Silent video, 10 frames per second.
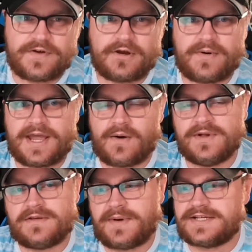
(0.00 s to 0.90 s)
figuring out
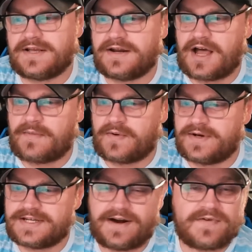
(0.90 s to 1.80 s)
what the best uncommon
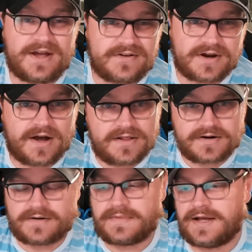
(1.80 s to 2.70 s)
was in every other
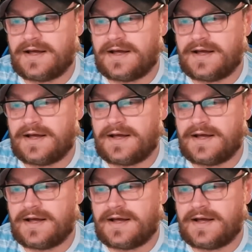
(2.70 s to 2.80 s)
color,